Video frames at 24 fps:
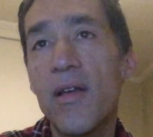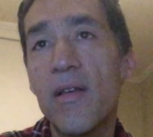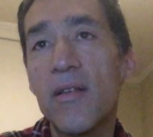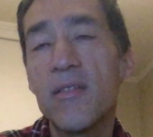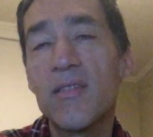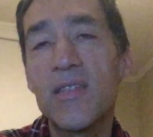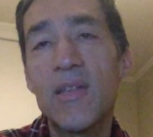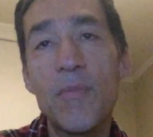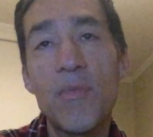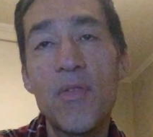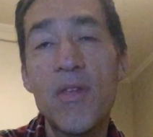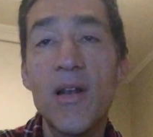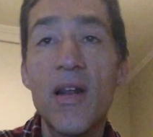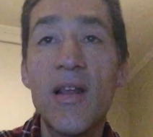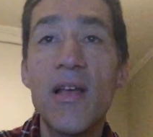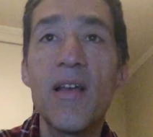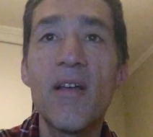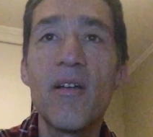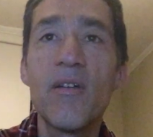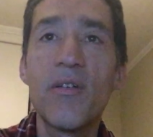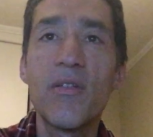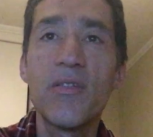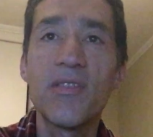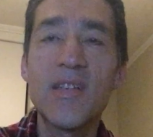something like,
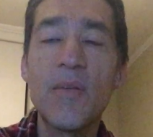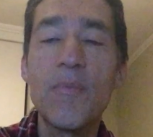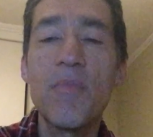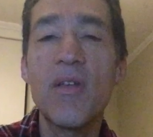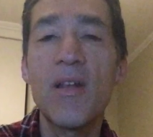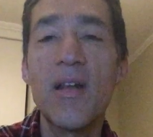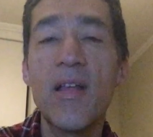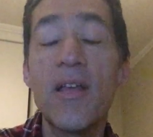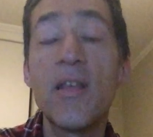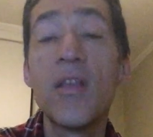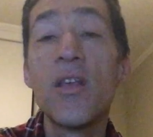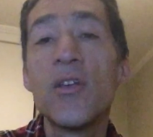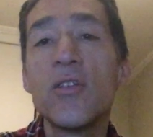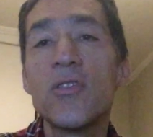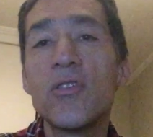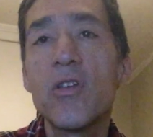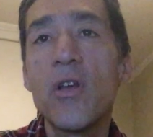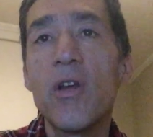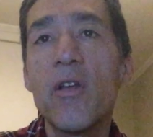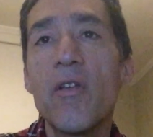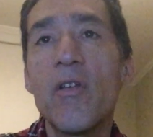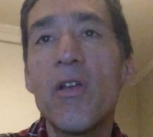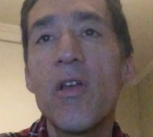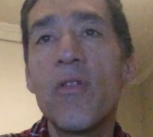or something like.
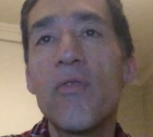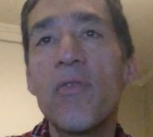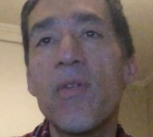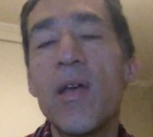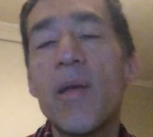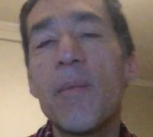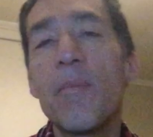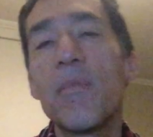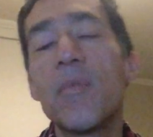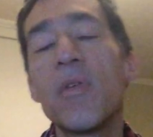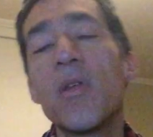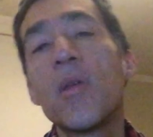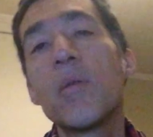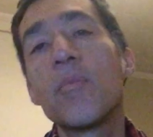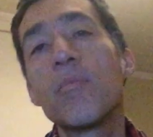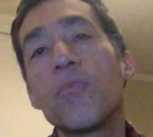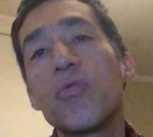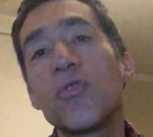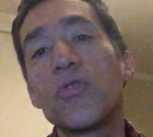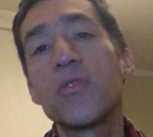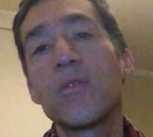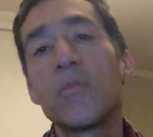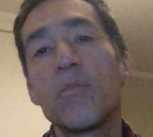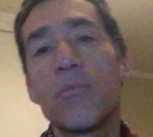Sorry if I'm
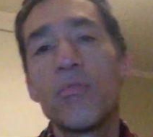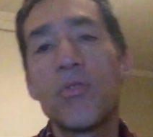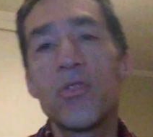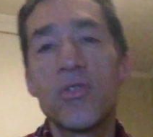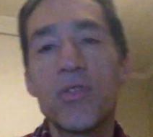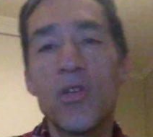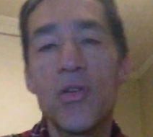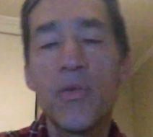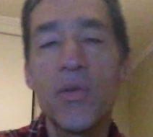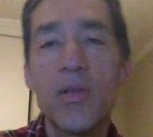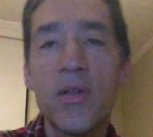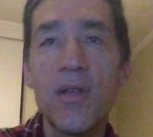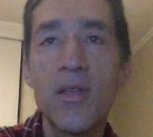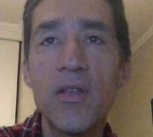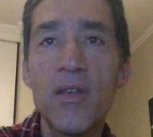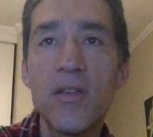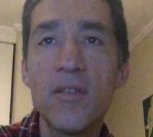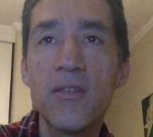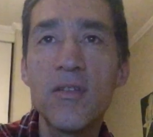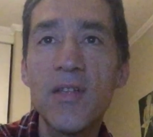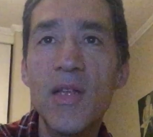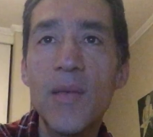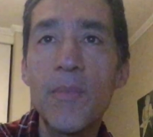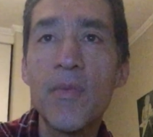butchering
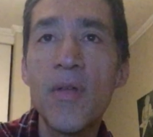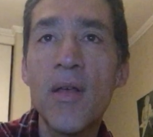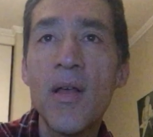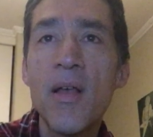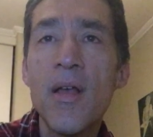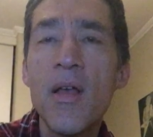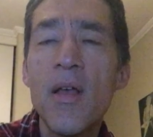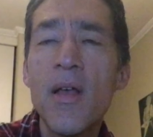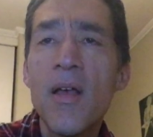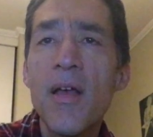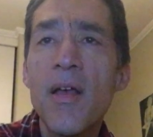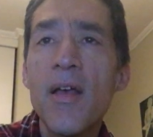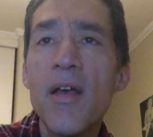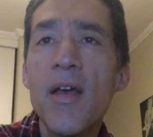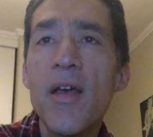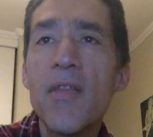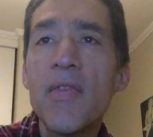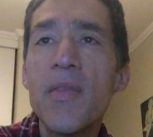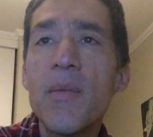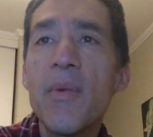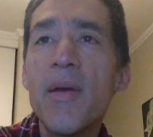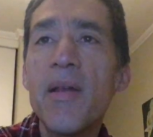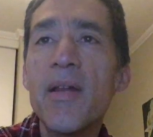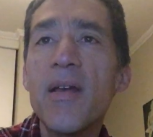his name.
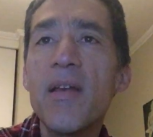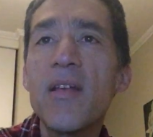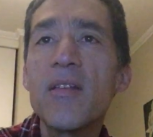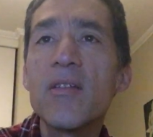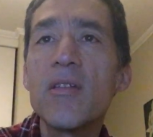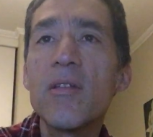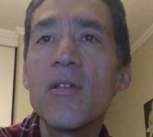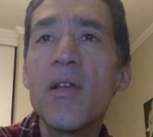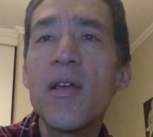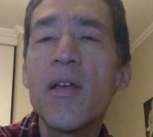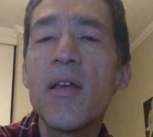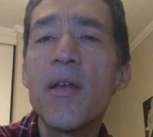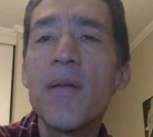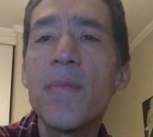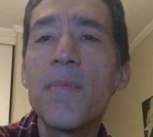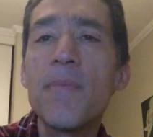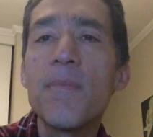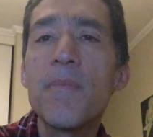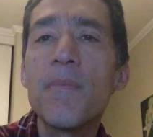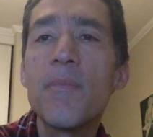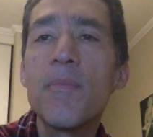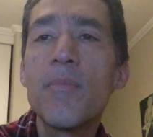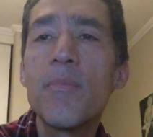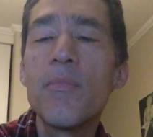The band has
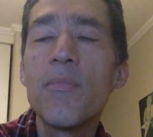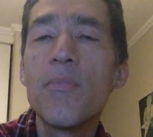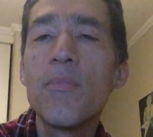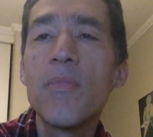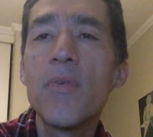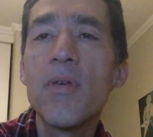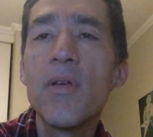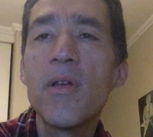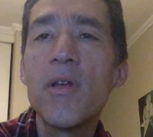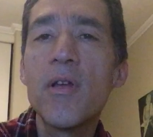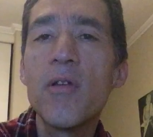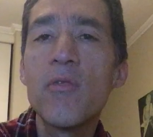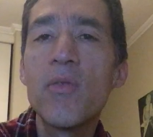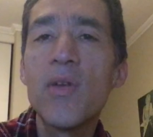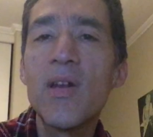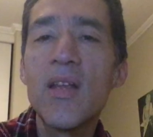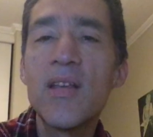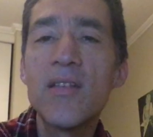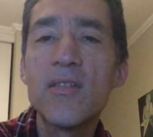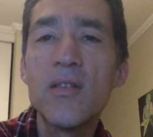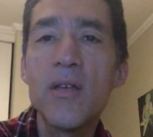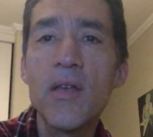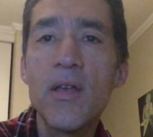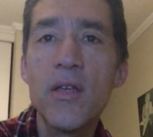
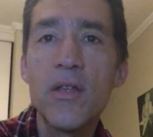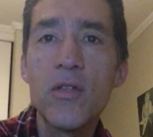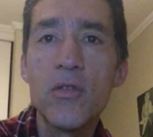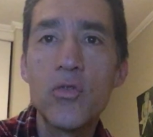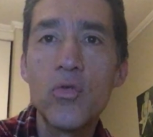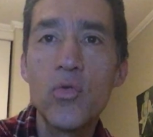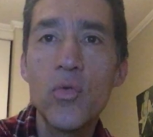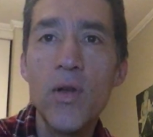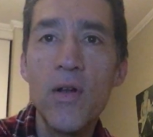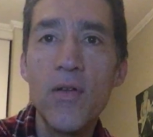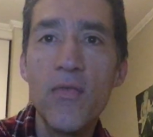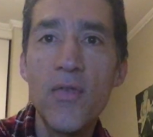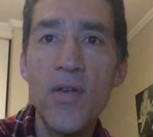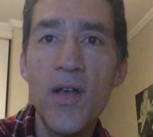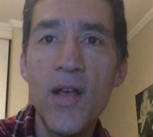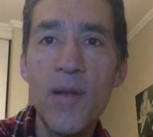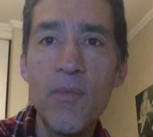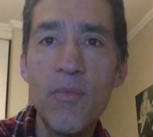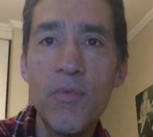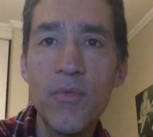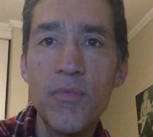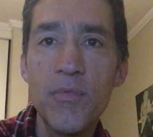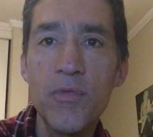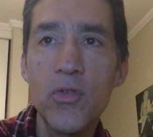released 12
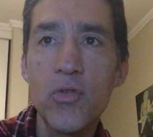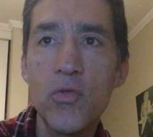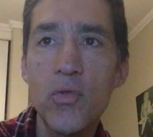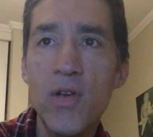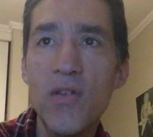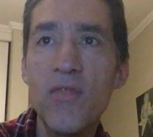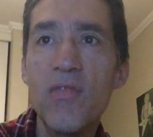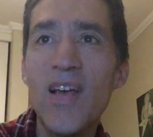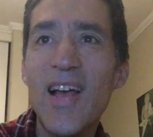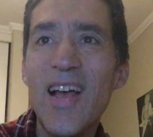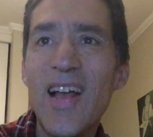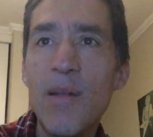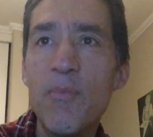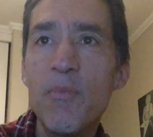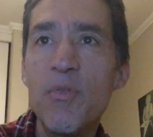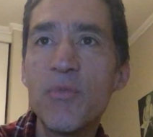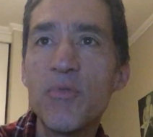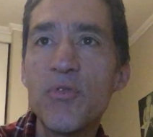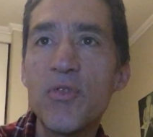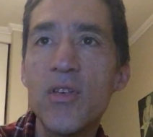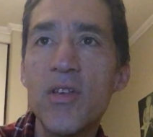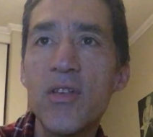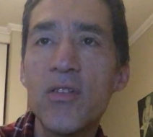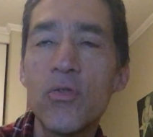
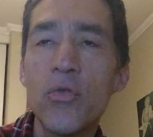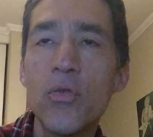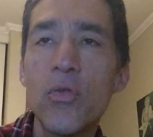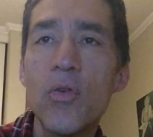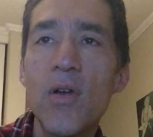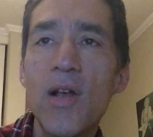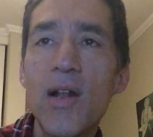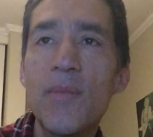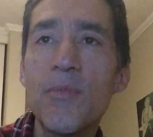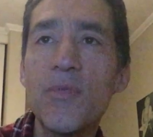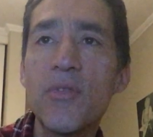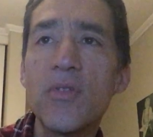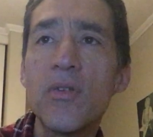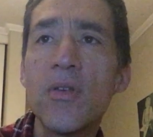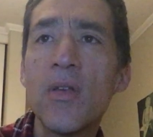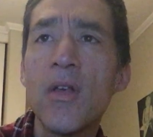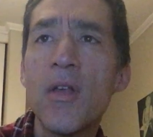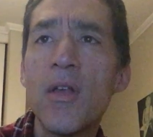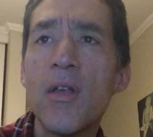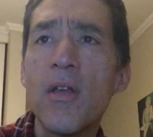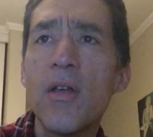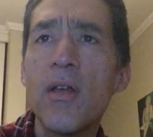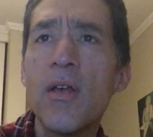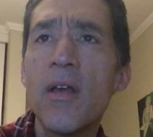albums, studio albums,
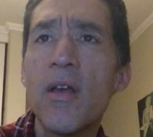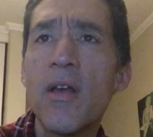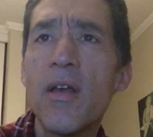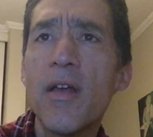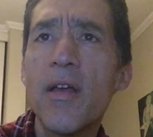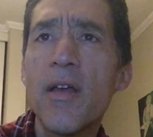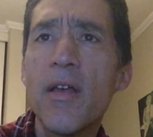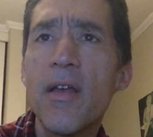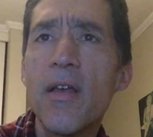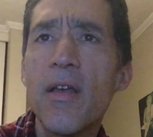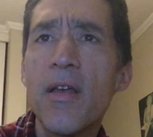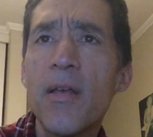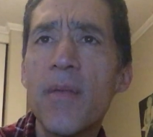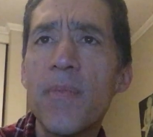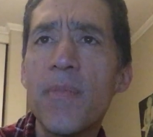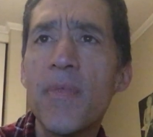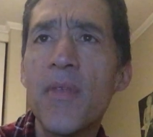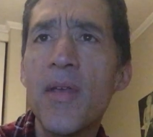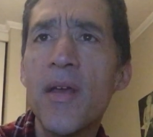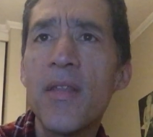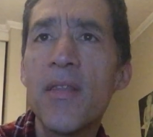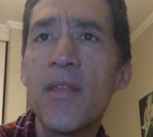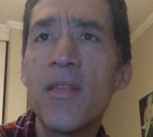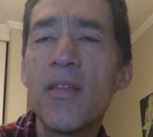
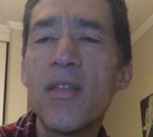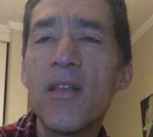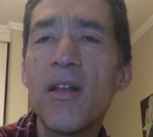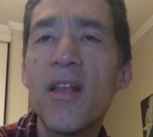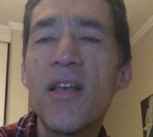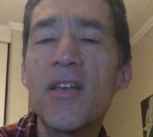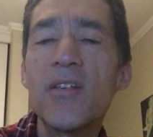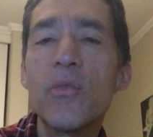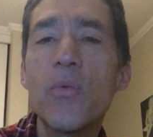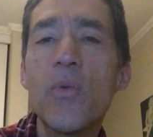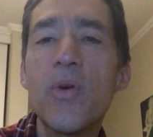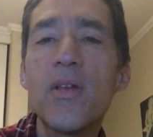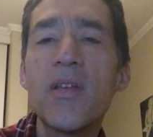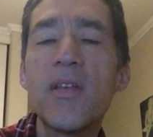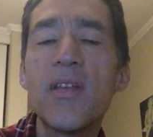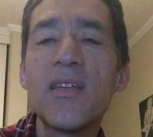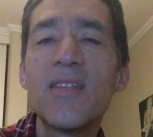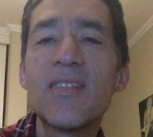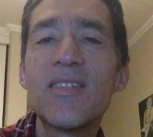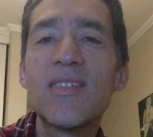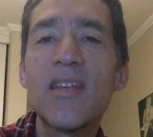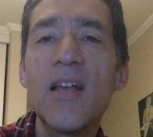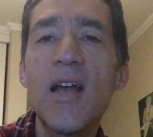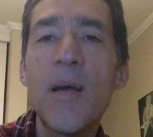and the last one
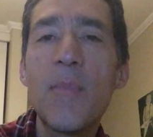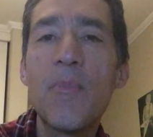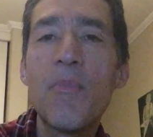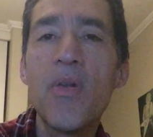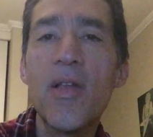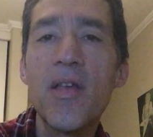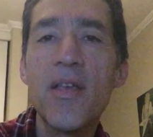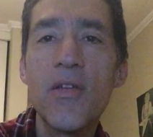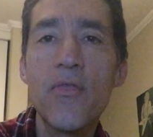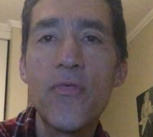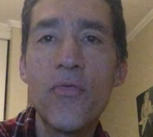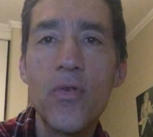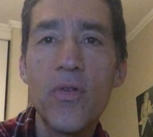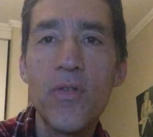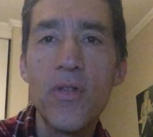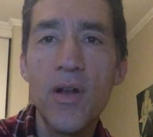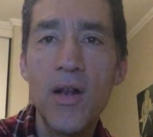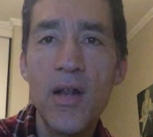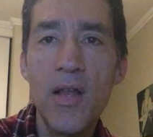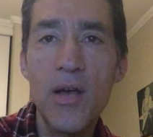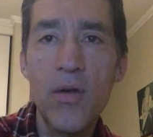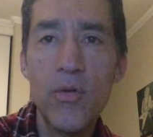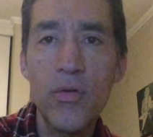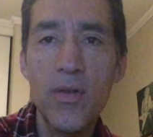is A Player for the
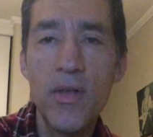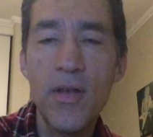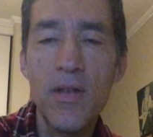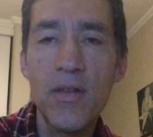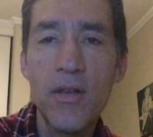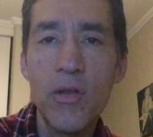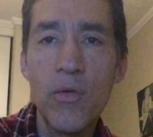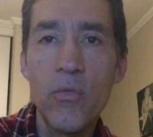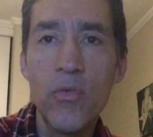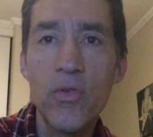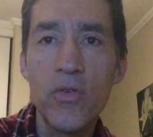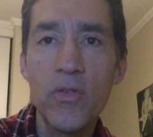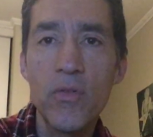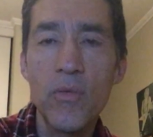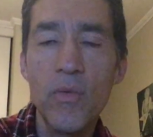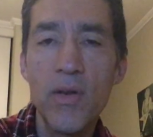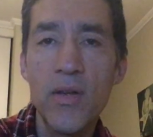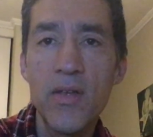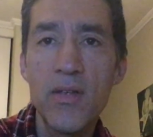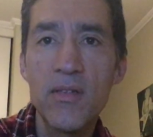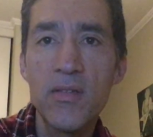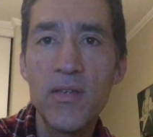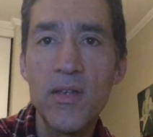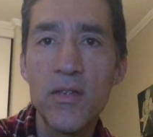Loud, and it was
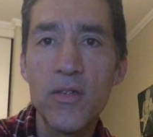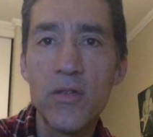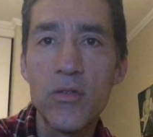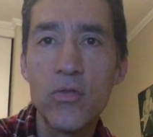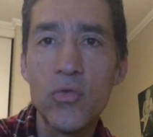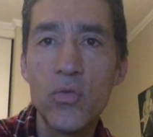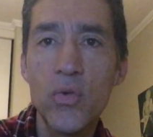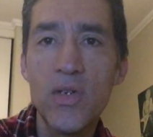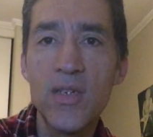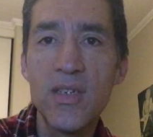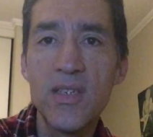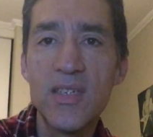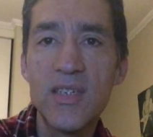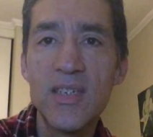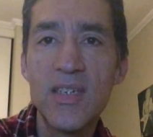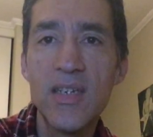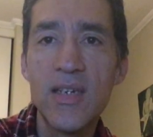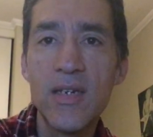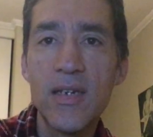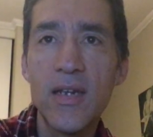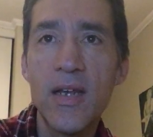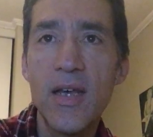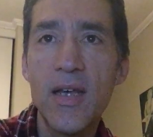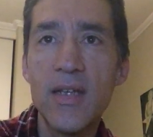released in
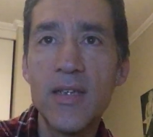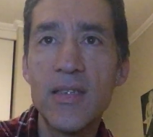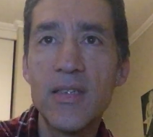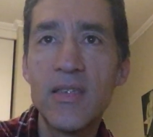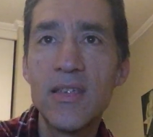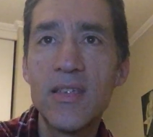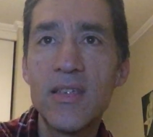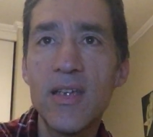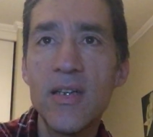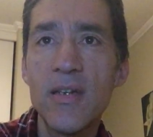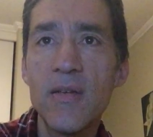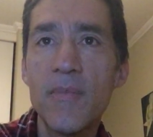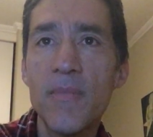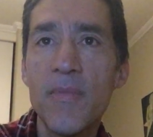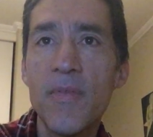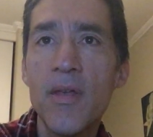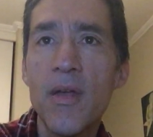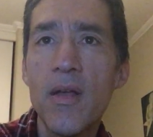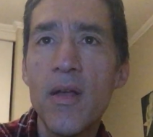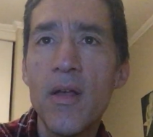2019.